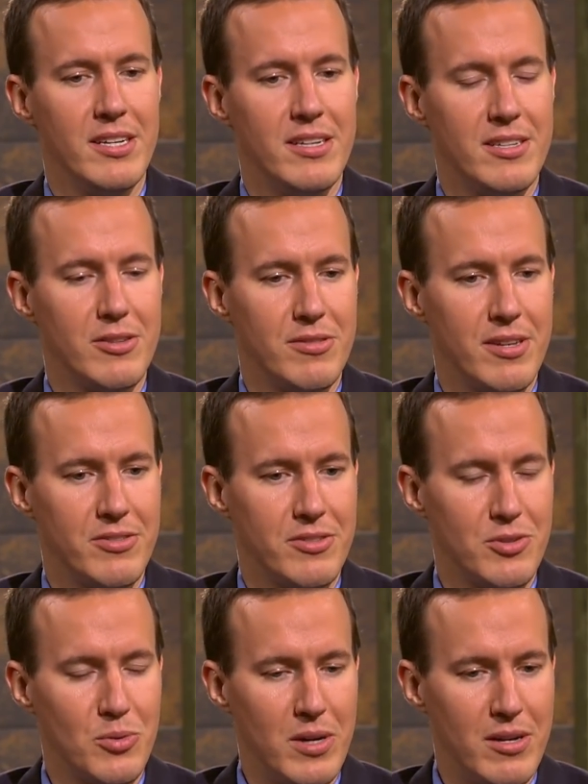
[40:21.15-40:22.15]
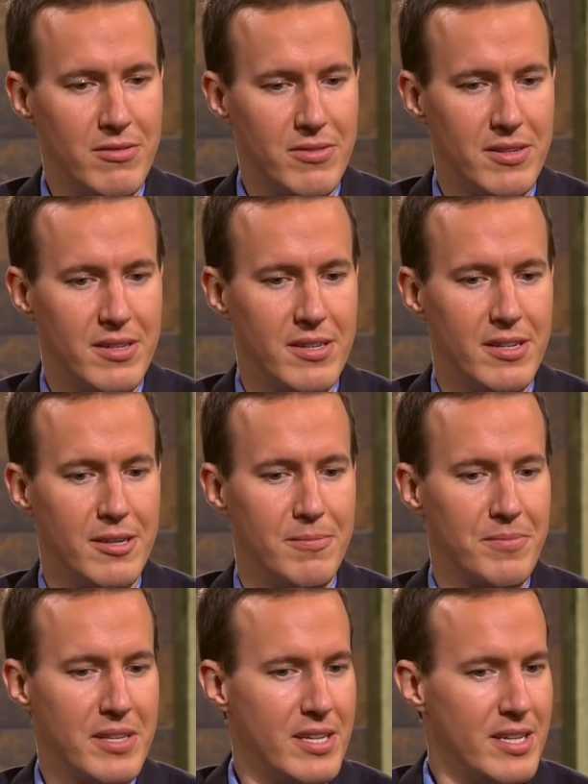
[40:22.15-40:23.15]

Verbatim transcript: in two thousand twelve, um,